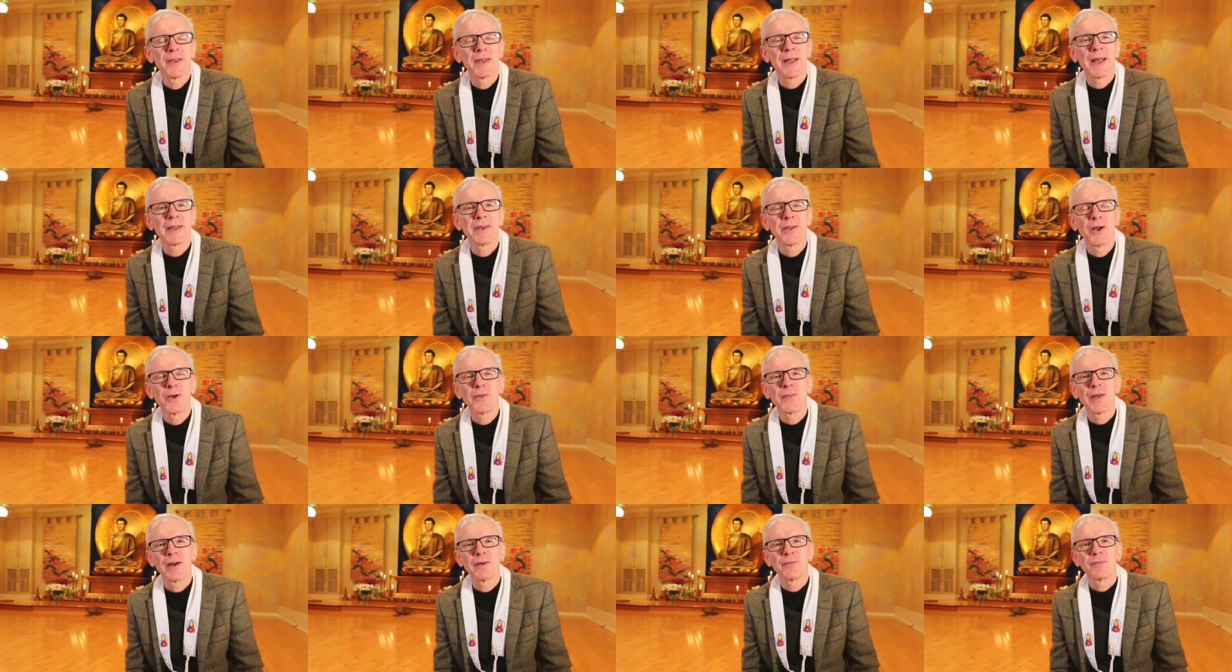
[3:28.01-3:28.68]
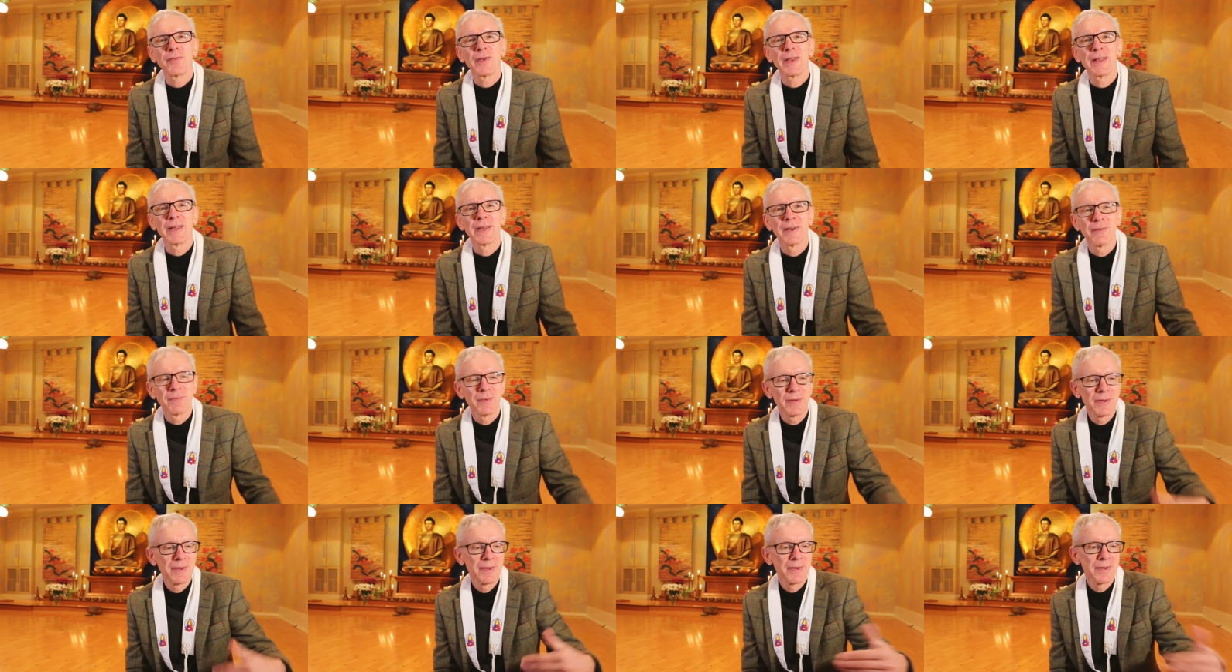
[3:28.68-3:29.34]
And I know that feeling
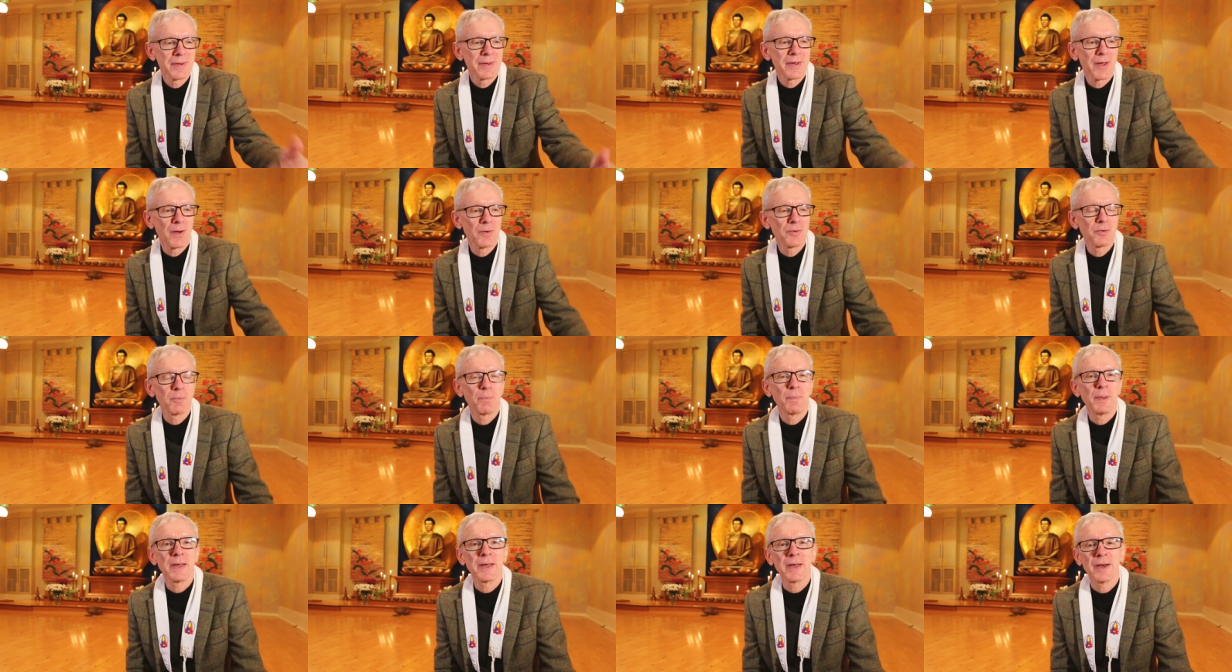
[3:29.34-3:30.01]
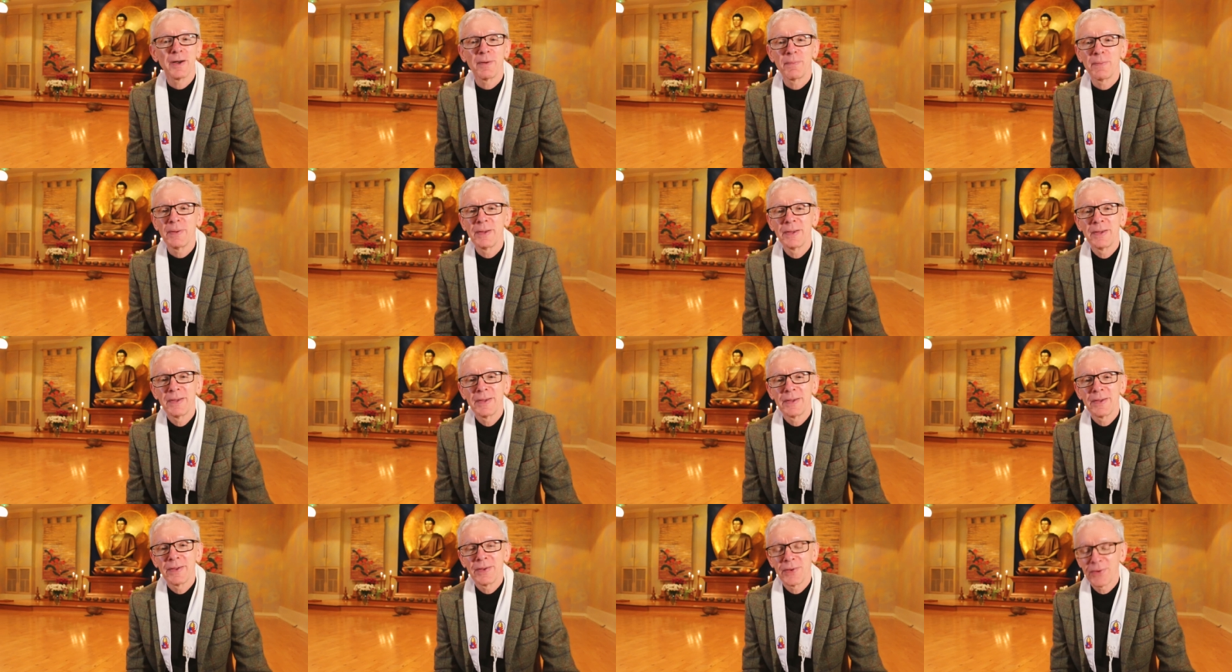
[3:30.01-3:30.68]
of going to pick up
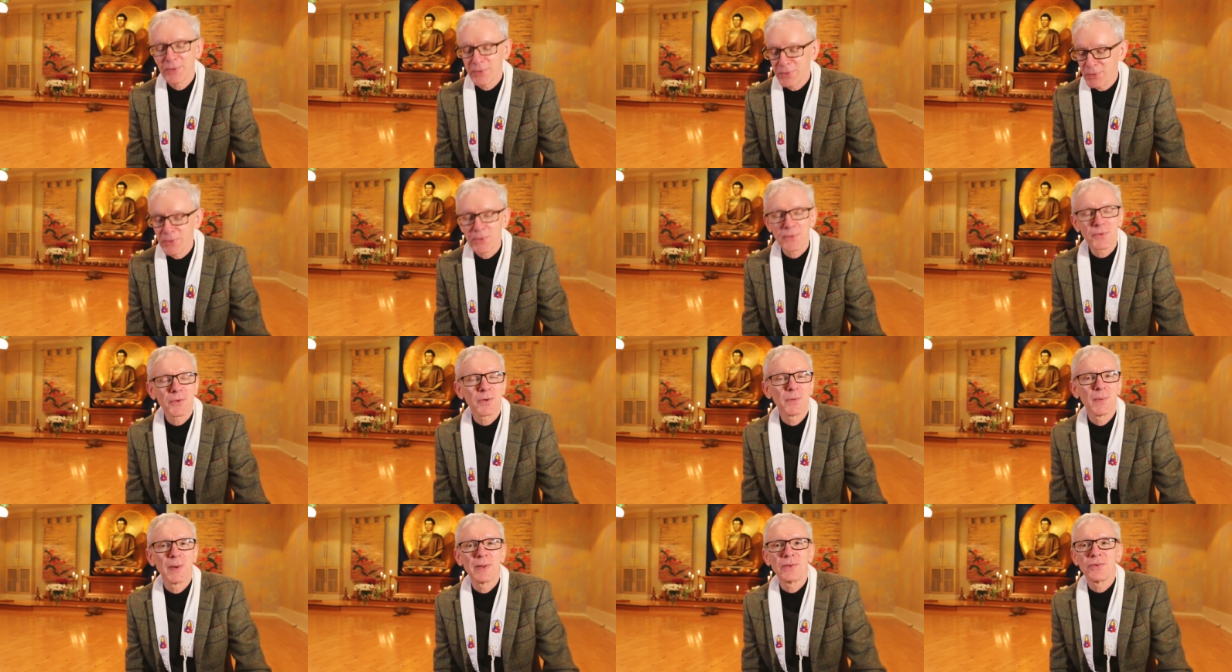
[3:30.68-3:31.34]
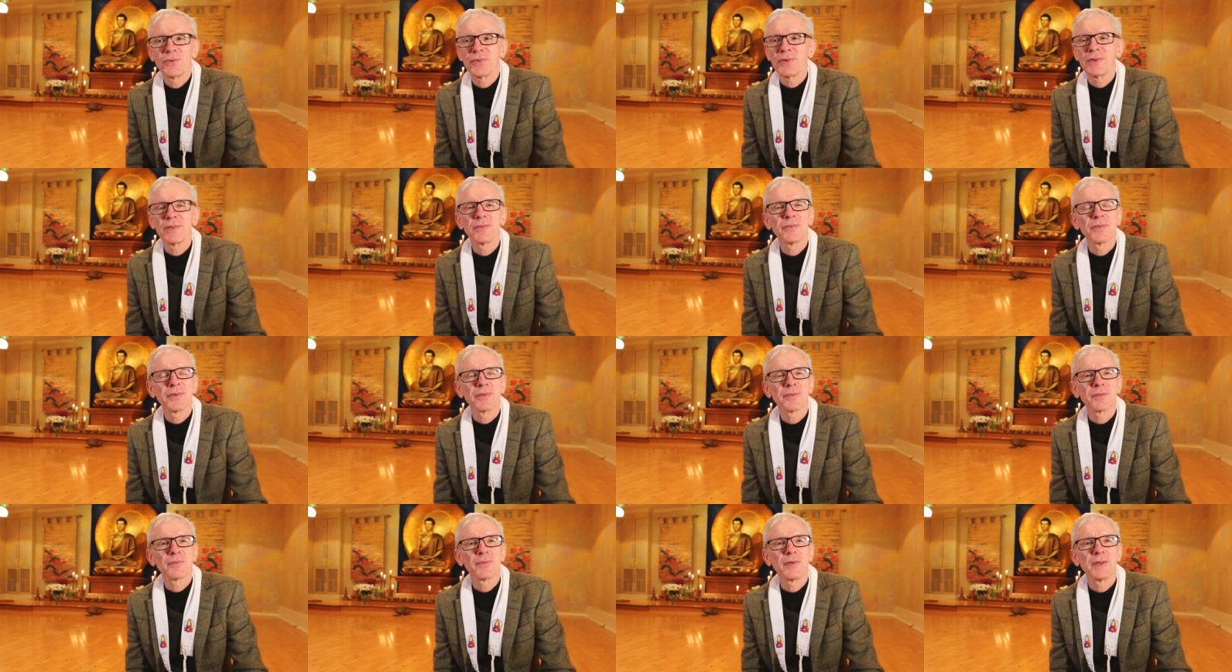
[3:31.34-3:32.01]
your daughter when she's
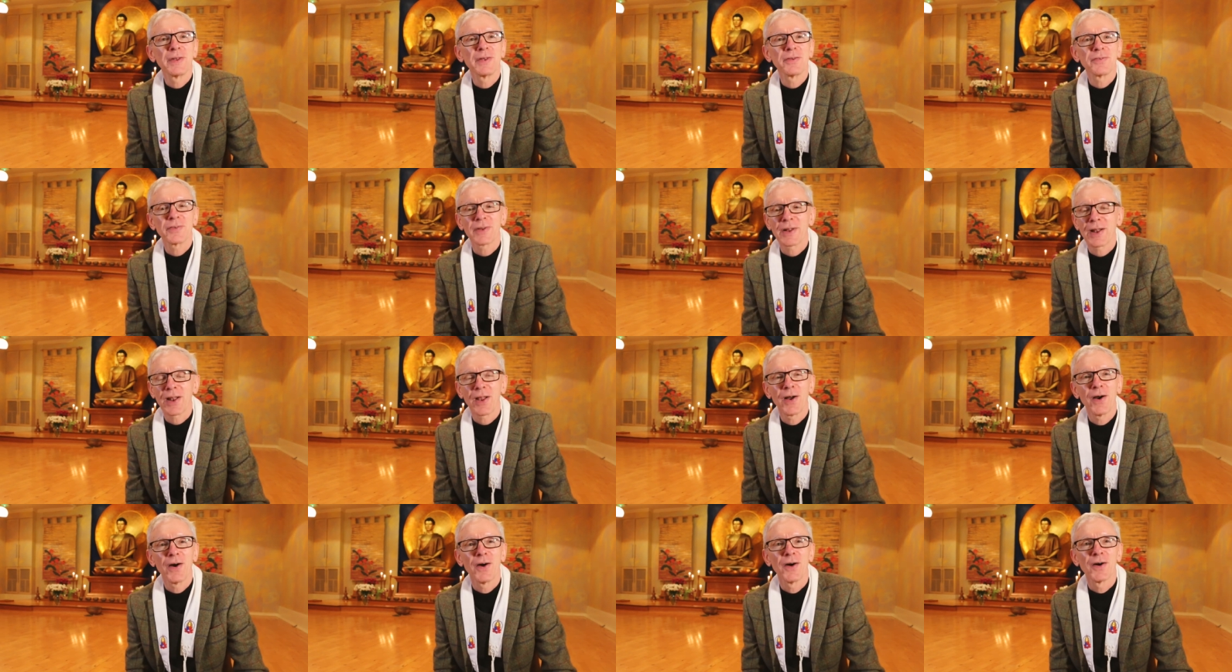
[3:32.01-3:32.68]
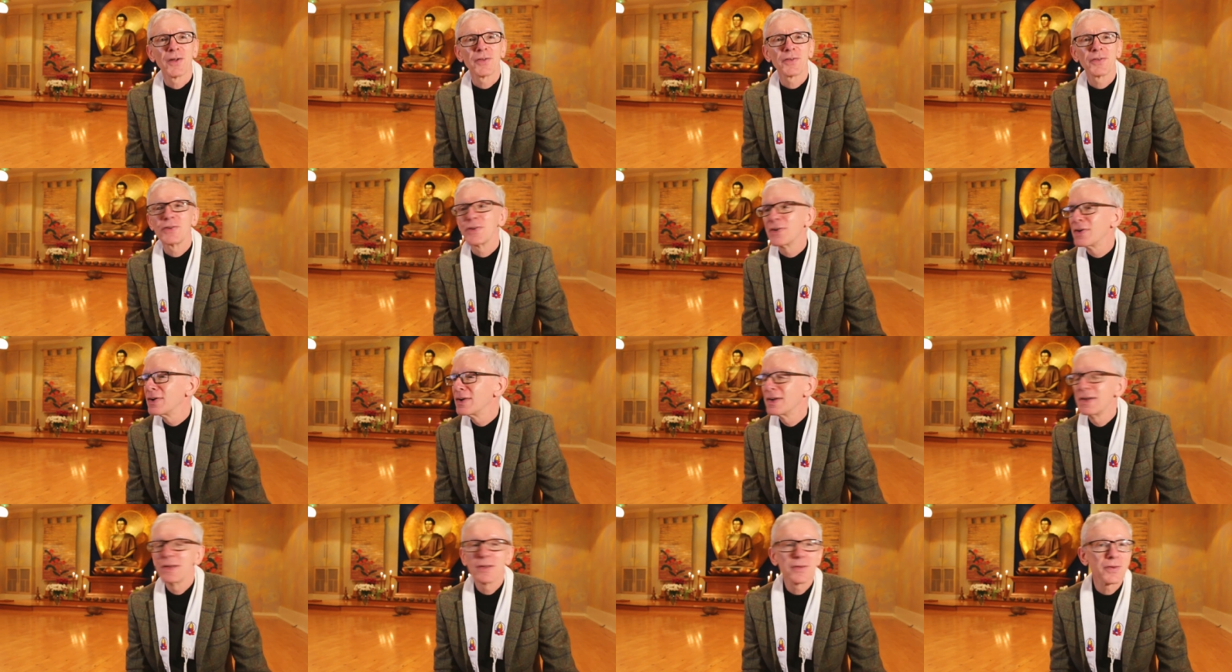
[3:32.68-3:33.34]
just finished a class and
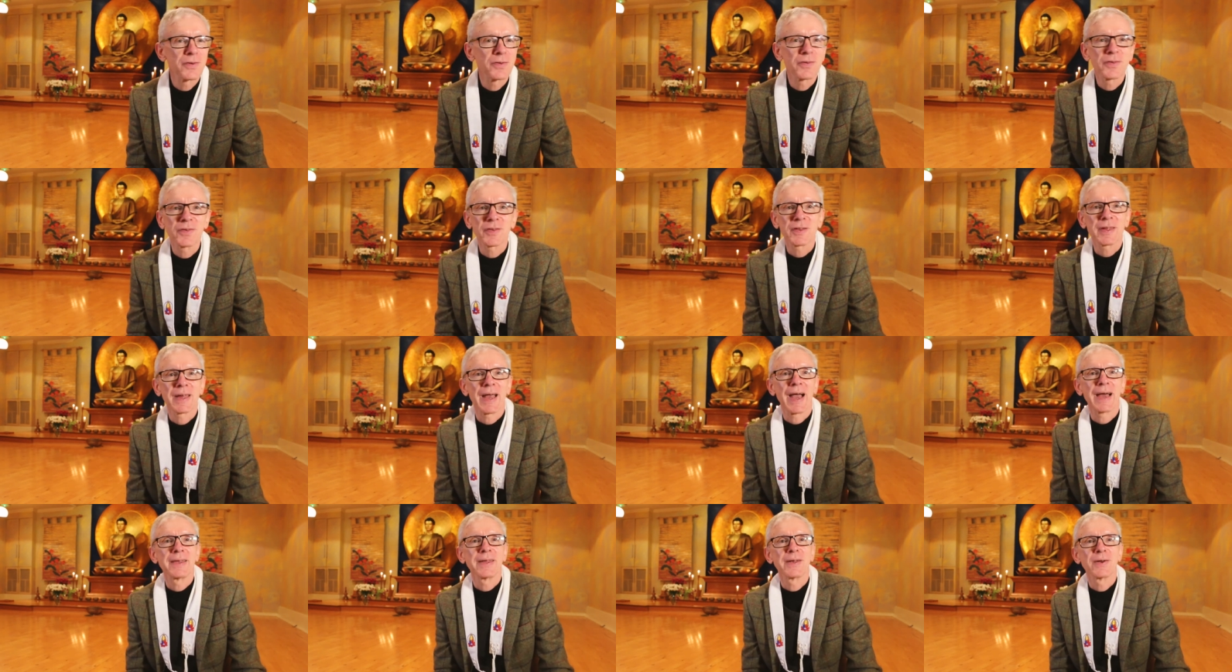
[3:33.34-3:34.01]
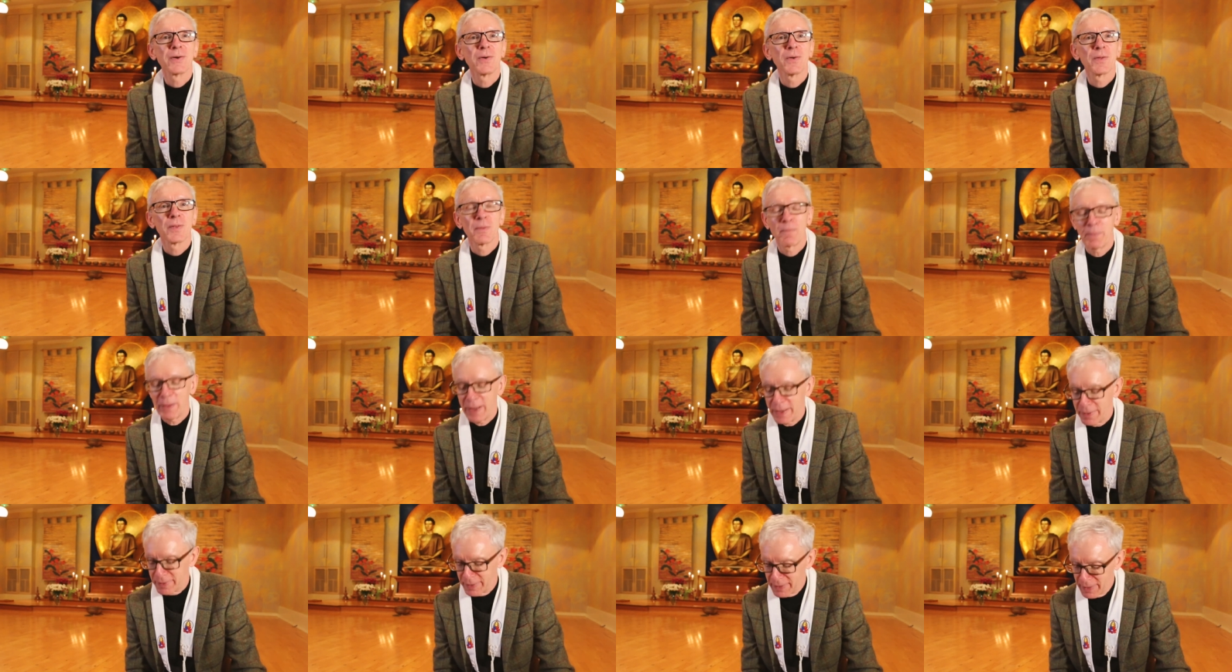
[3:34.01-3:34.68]
you're sort of scanning all the
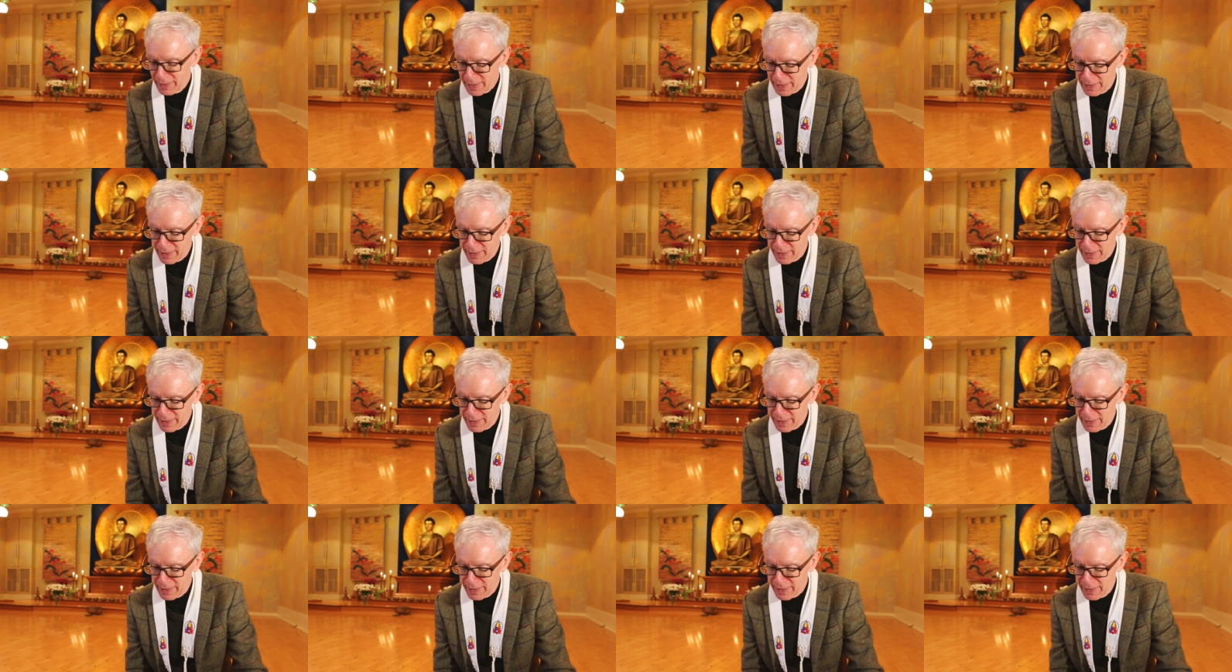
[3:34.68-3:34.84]
place.